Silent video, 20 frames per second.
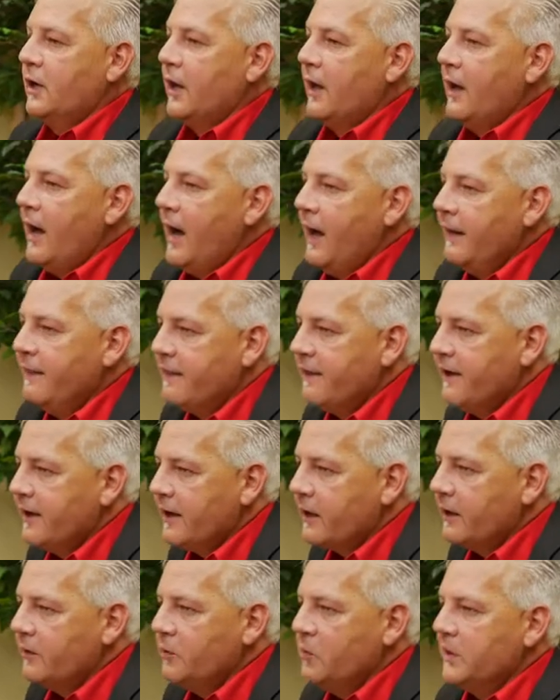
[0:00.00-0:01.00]
I
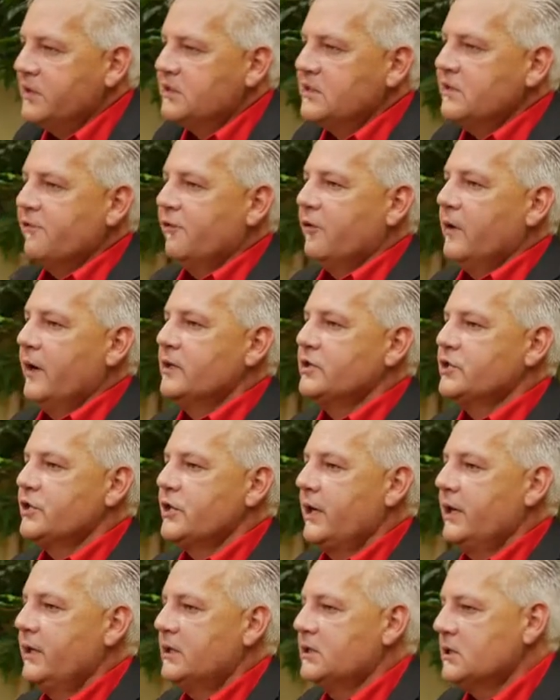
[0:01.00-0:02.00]
think what
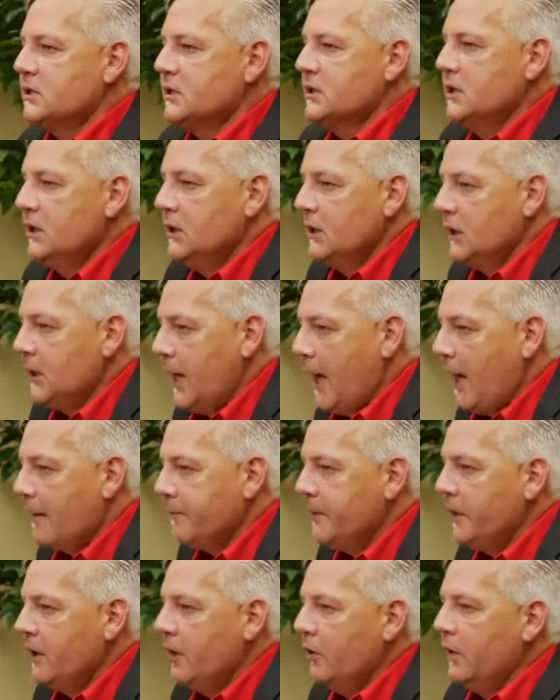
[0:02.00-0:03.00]
differentiates
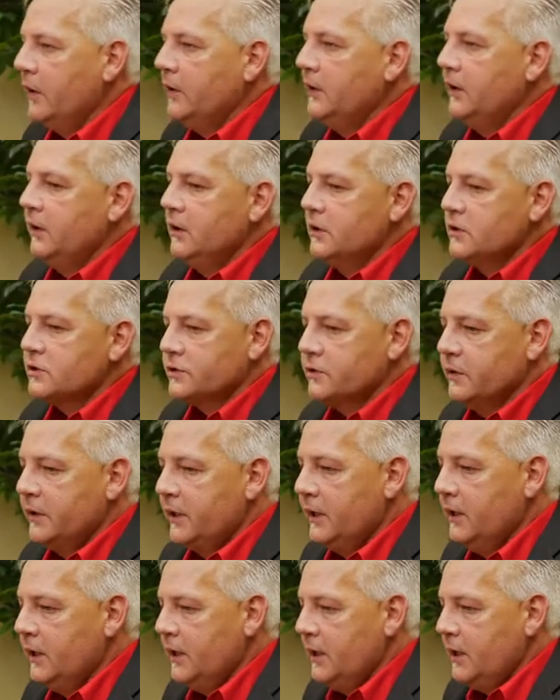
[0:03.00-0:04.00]
Capio in the
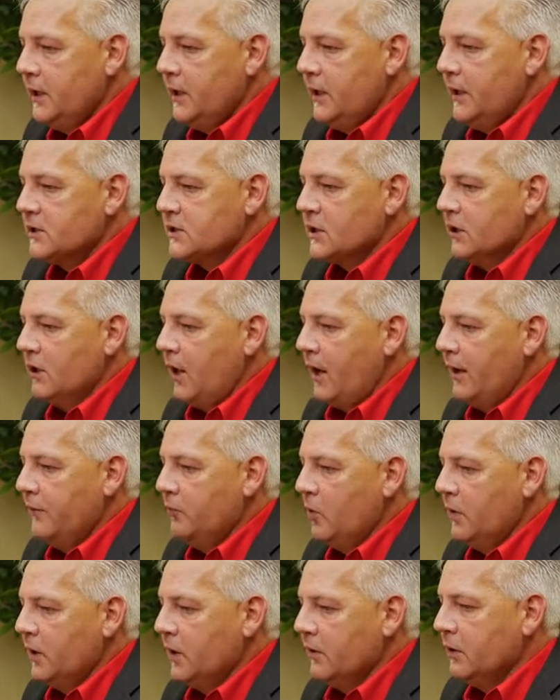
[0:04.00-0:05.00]
industry is a
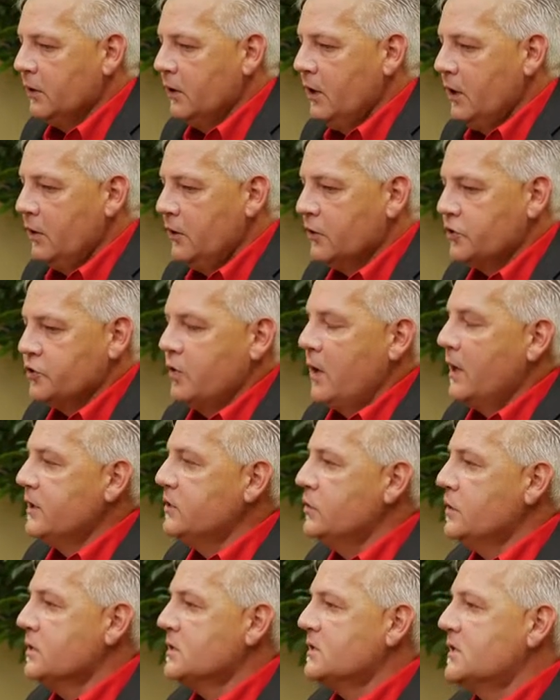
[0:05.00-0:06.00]
lot where they're trying
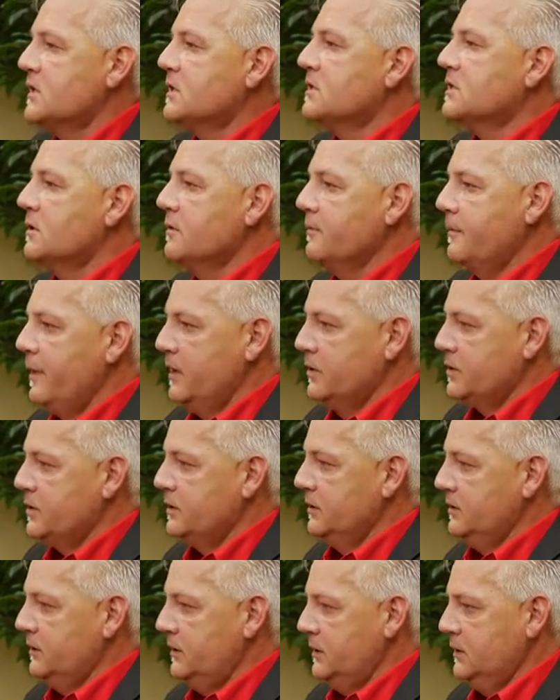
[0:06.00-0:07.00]
to assist the
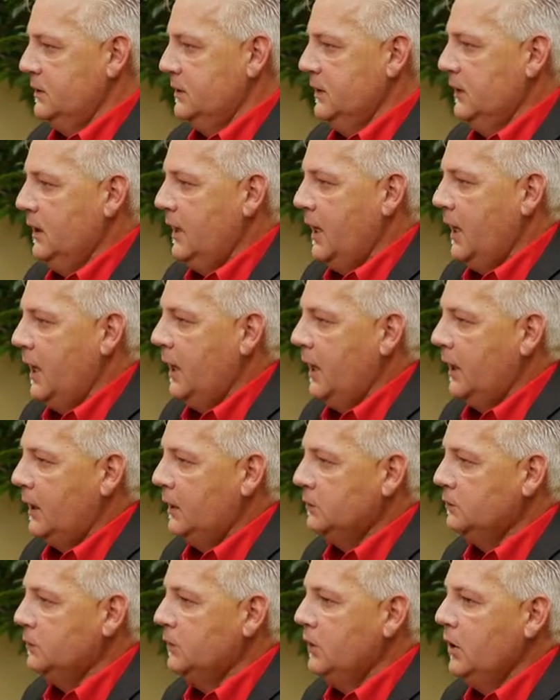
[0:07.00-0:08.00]
patient
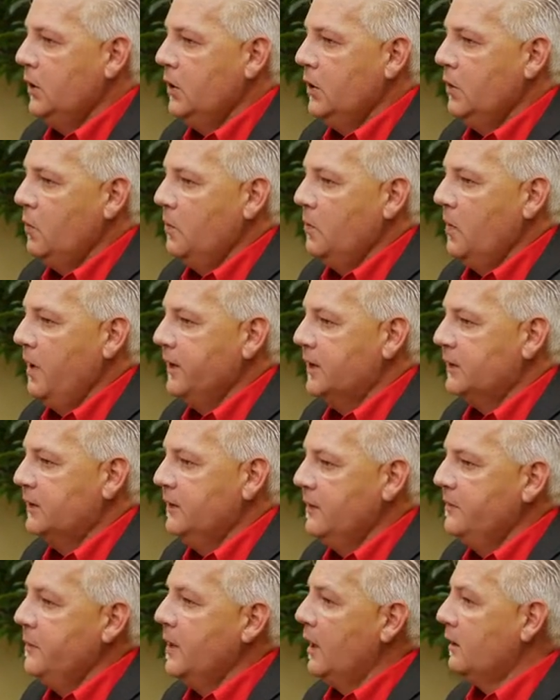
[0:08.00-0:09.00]
with
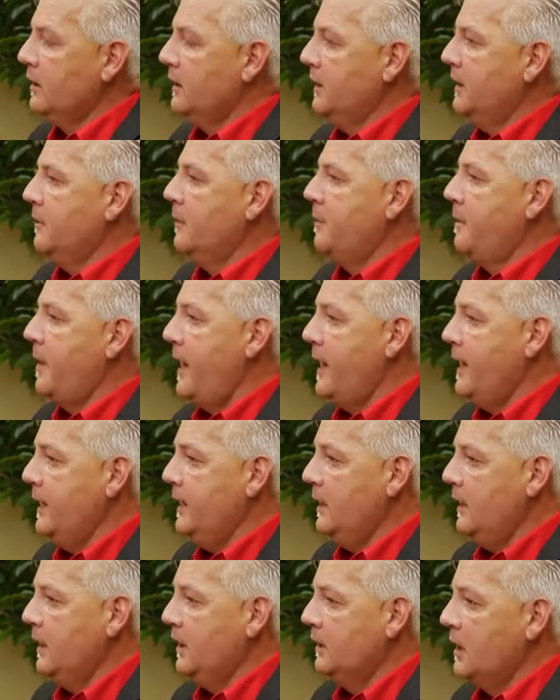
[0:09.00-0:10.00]
the ability to
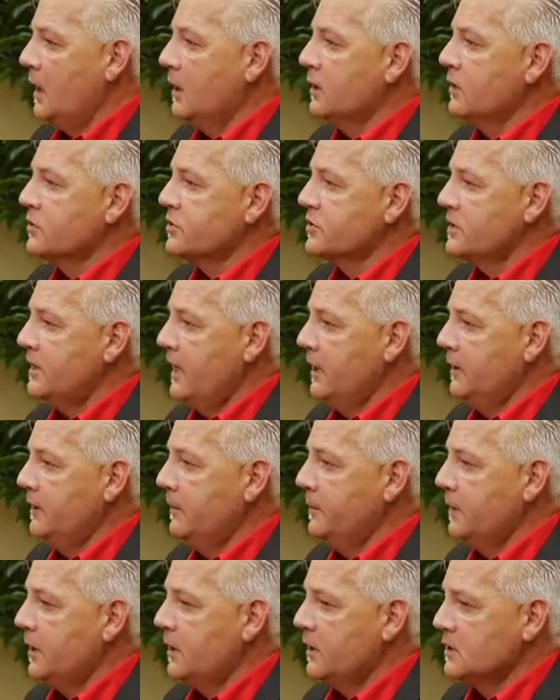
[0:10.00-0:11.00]
pay and understand
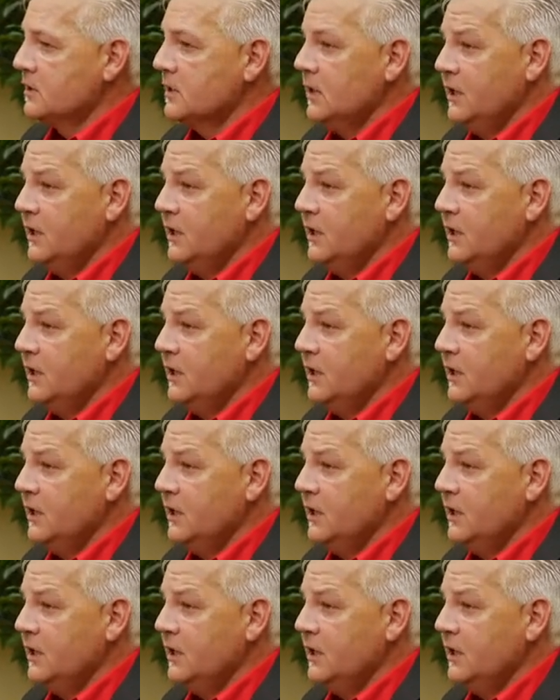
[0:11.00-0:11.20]
it, because